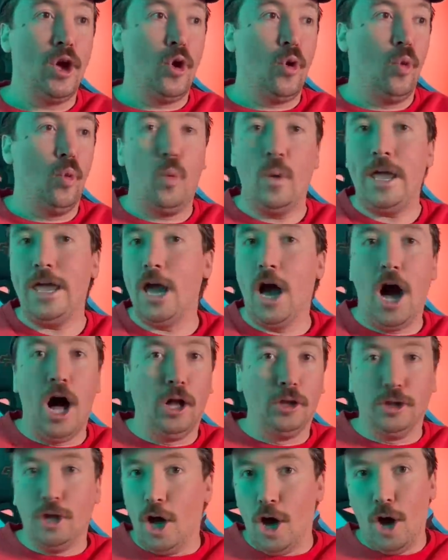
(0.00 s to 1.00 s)
we
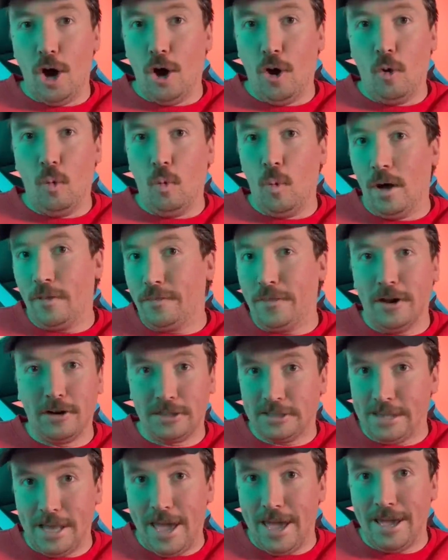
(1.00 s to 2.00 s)
all know what they're
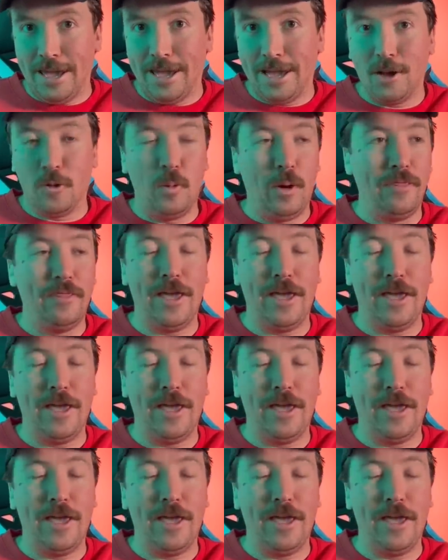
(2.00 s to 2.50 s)
saying when